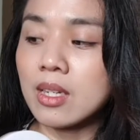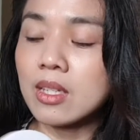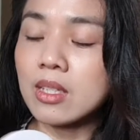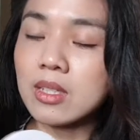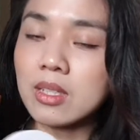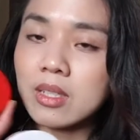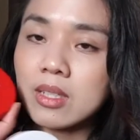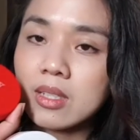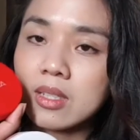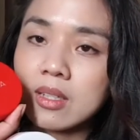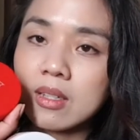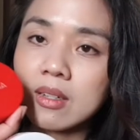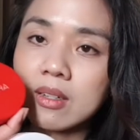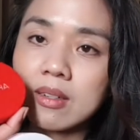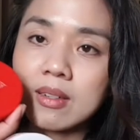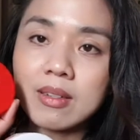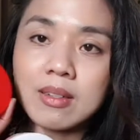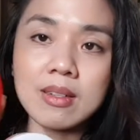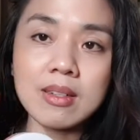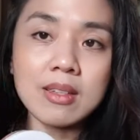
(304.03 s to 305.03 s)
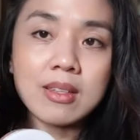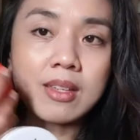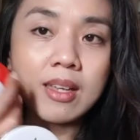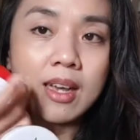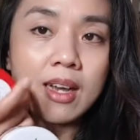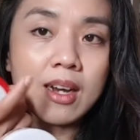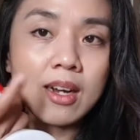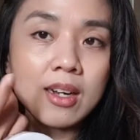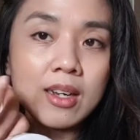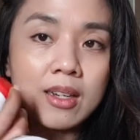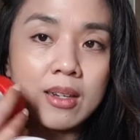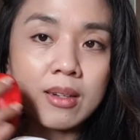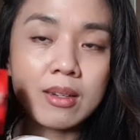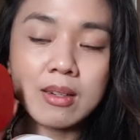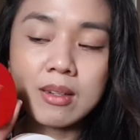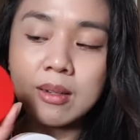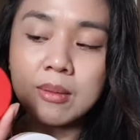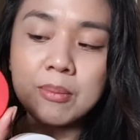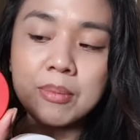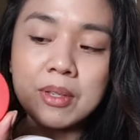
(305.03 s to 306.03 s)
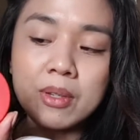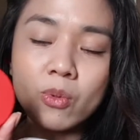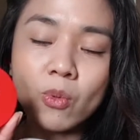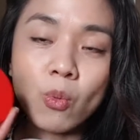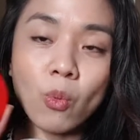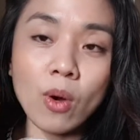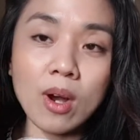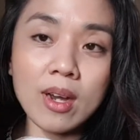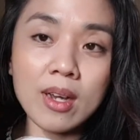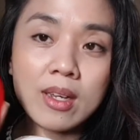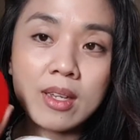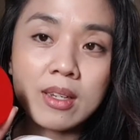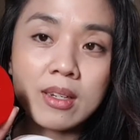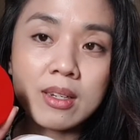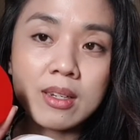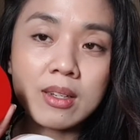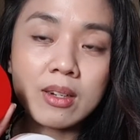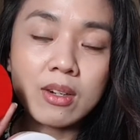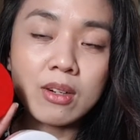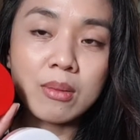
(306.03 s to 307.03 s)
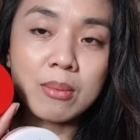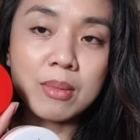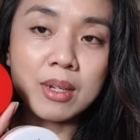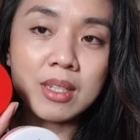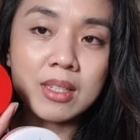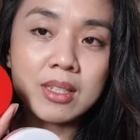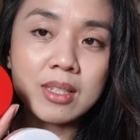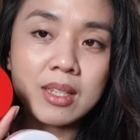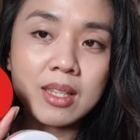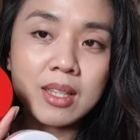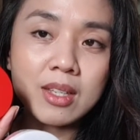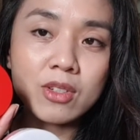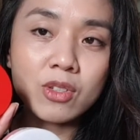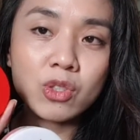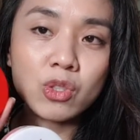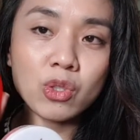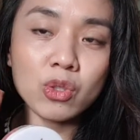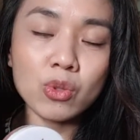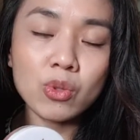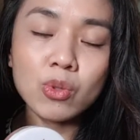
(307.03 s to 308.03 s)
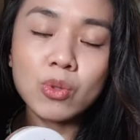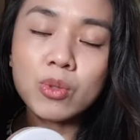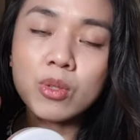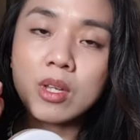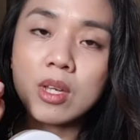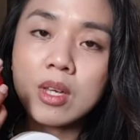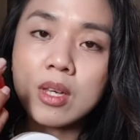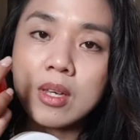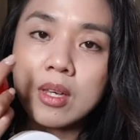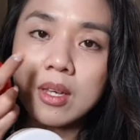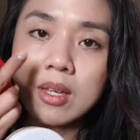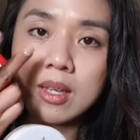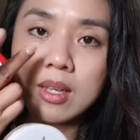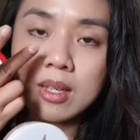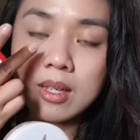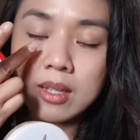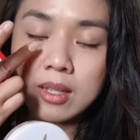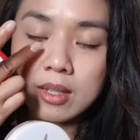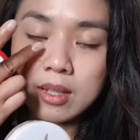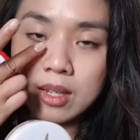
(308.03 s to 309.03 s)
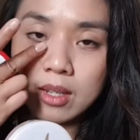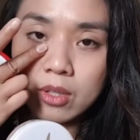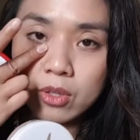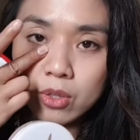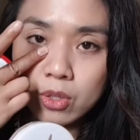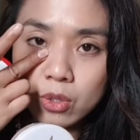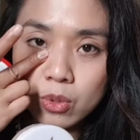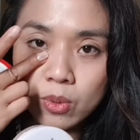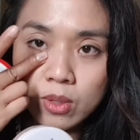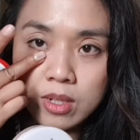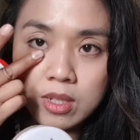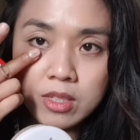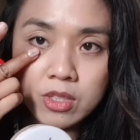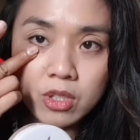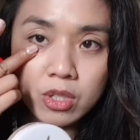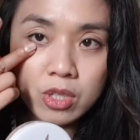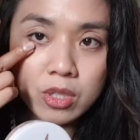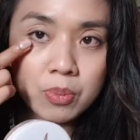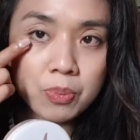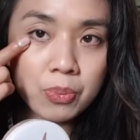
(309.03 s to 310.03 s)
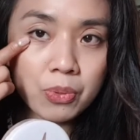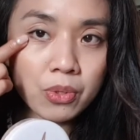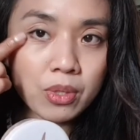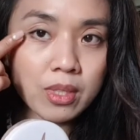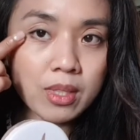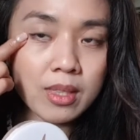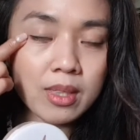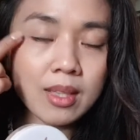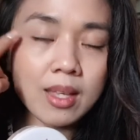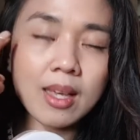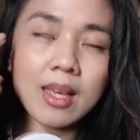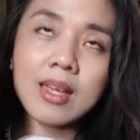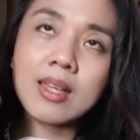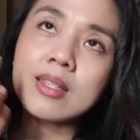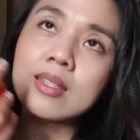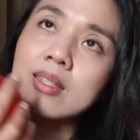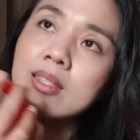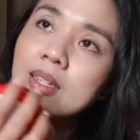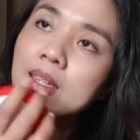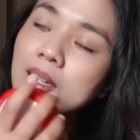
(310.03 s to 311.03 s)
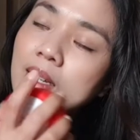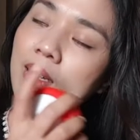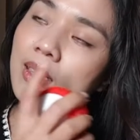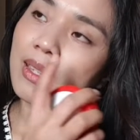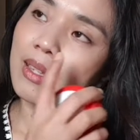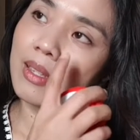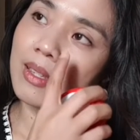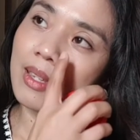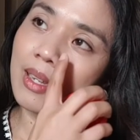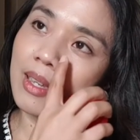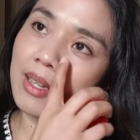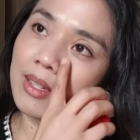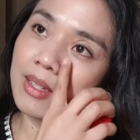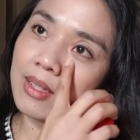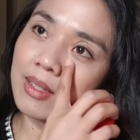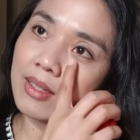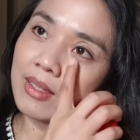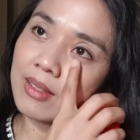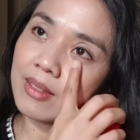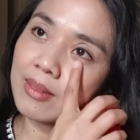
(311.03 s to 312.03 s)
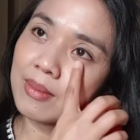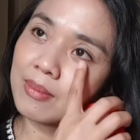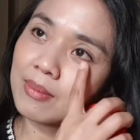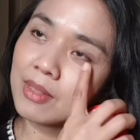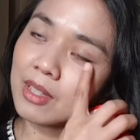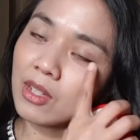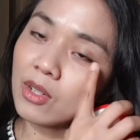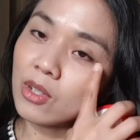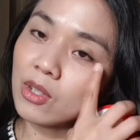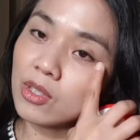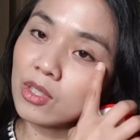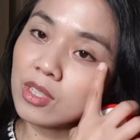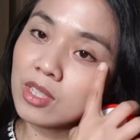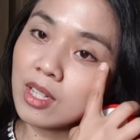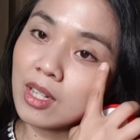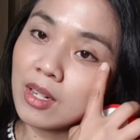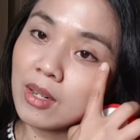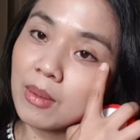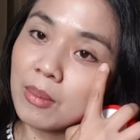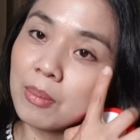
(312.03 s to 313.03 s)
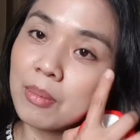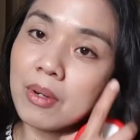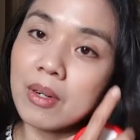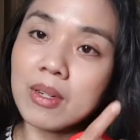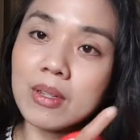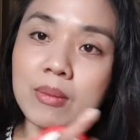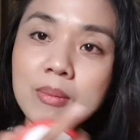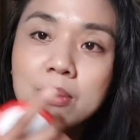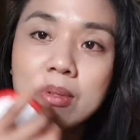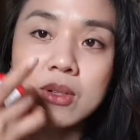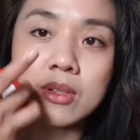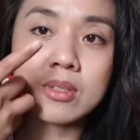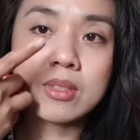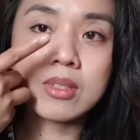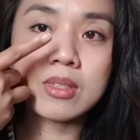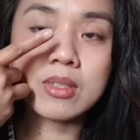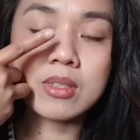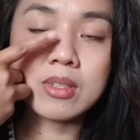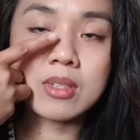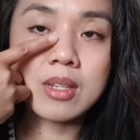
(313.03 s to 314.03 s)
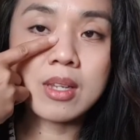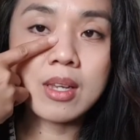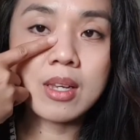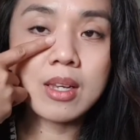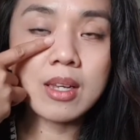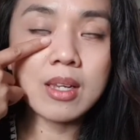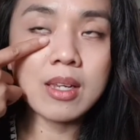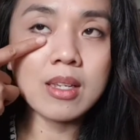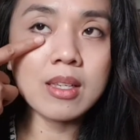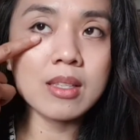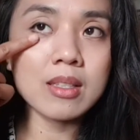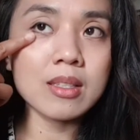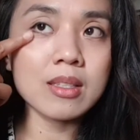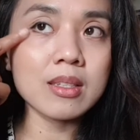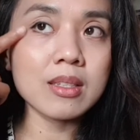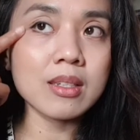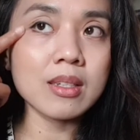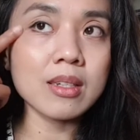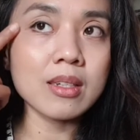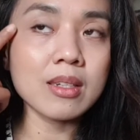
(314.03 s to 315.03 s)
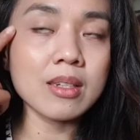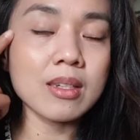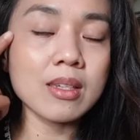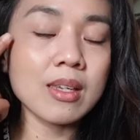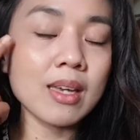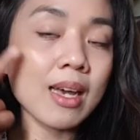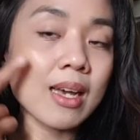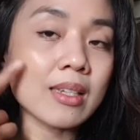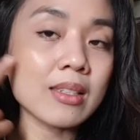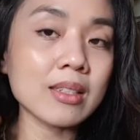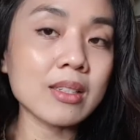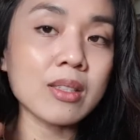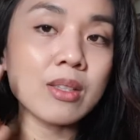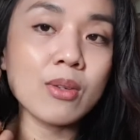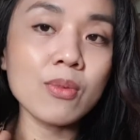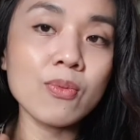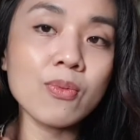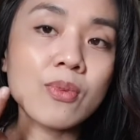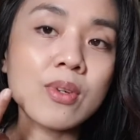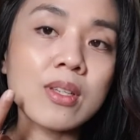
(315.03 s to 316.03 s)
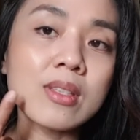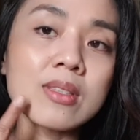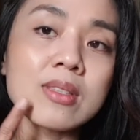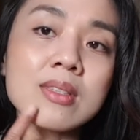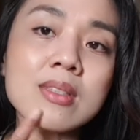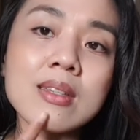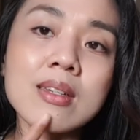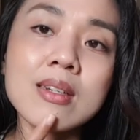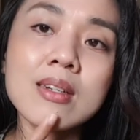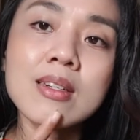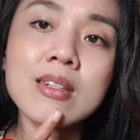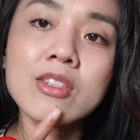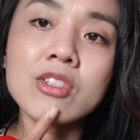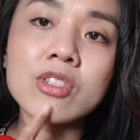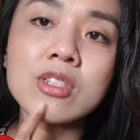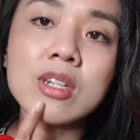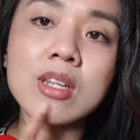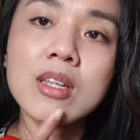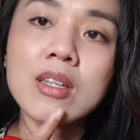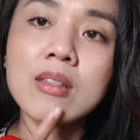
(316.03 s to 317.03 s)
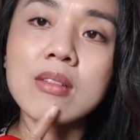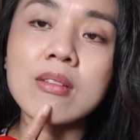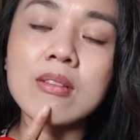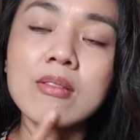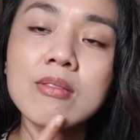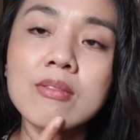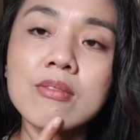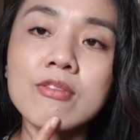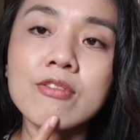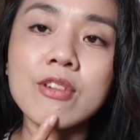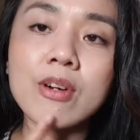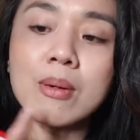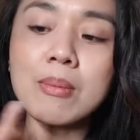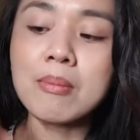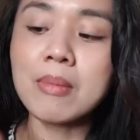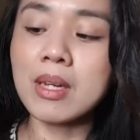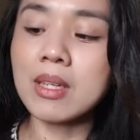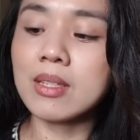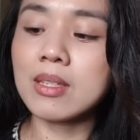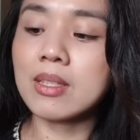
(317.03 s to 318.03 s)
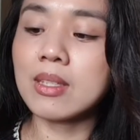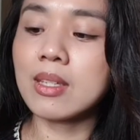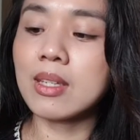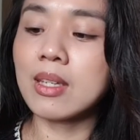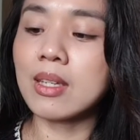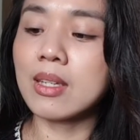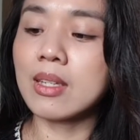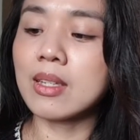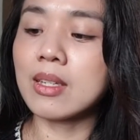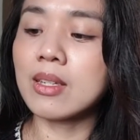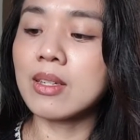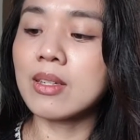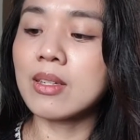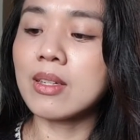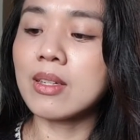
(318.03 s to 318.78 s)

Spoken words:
this is a bit white on my skin too. And I usually just put it as a like a concealer part because it has a different shade from my skin.